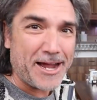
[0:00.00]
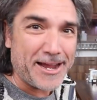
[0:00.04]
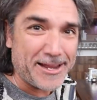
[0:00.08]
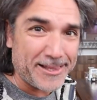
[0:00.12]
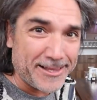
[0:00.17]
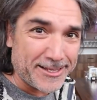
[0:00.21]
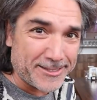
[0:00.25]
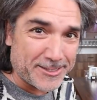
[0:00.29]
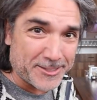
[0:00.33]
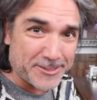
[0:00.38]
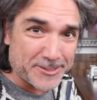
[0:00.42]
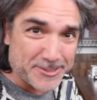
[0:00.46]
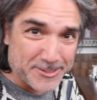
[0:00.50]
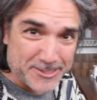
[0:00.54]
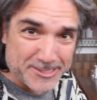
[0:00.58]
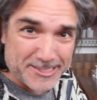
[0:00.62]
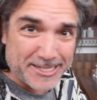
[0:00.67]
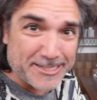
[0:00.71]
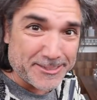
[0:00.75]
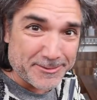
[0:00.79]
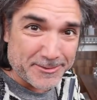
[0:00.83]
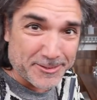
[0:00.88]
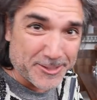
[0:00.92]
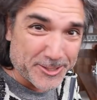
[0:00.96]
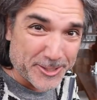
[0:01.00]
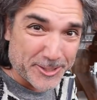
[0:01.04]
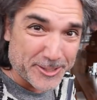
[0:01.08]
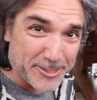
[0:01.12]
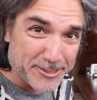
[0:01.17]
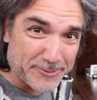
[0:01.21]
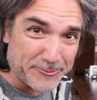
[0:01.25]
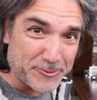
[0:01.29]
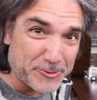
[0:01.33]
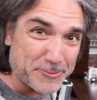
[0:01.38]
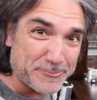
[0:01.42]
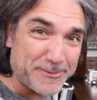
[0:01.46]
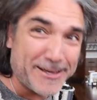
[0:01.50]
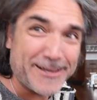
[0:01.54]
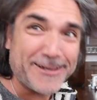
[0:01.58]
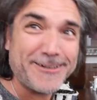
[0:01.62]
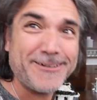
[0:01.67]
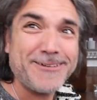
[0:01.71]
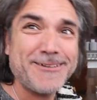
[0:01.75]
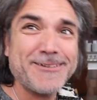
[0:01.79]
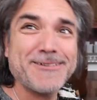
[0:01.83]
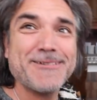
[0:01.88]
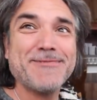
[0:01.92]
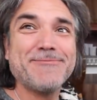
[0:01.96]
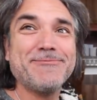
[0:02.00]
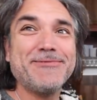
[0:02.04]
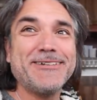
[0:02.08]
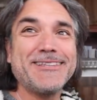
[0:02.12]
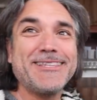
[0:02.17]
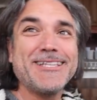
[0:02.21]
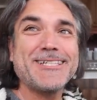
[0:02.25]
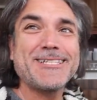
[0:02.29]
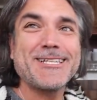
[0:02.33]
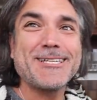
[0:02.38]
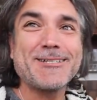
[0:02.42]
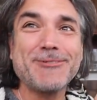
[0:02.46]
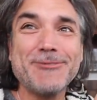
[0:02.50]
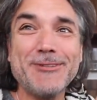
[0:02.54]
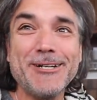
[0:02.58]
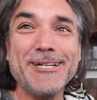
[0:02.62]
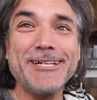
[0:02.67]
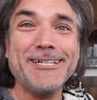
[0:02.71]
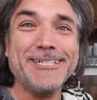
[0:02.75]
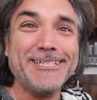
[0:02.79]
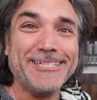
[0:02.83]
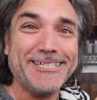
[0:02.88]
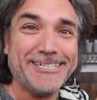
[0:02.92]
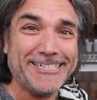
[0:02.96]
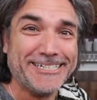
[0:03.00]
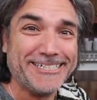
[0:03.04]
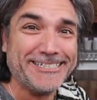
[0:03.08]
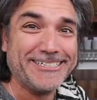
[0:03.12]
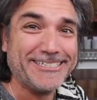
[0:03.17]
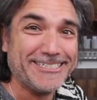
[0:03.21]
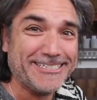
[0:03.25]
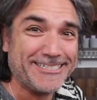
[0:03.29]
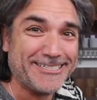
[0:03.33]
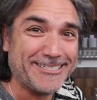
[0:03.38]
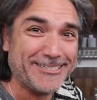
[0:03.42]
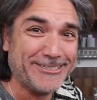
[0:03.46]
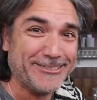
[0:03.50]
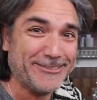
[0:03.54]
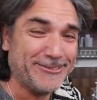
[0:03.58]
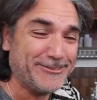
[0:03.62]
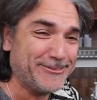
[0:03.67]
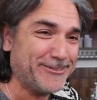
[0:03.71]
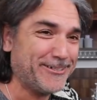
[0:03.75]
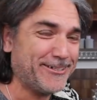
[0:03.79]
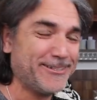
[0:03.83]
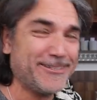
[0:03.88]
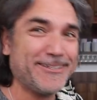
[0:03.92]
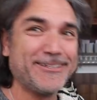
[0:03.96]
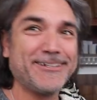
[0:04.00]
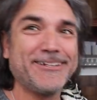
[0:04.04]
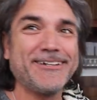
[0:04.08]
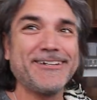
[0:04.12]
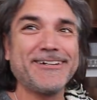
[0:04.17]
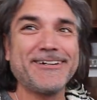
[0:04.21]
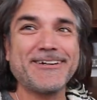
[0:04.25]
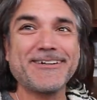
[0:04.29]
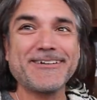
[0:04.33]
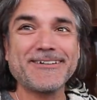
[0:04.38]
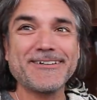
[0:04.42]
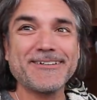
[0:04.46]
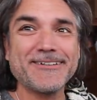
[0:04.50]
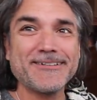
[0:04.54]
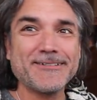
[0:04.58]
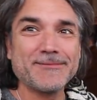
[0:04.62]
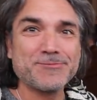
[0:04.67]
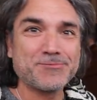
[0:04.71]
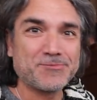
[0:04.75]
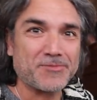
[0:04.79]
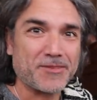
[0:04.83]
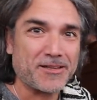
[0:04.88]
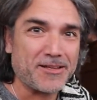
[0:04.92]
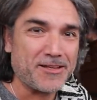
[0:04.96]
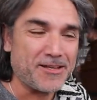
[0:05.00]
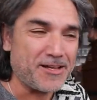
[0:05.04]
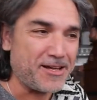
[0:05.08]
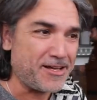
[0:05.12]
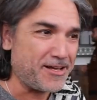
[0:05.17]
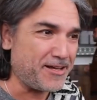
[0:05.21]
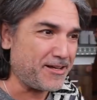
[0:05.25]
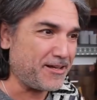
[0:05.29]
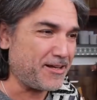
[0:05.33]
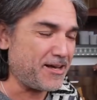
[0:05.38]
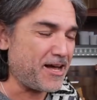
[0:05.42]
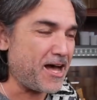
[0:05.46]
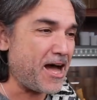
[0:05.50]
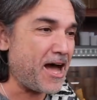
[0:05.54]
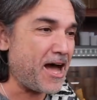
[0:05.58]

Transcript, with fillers: I like the scent of the Turkish food better, but this is really good too. And since we showered today, you don't really need it.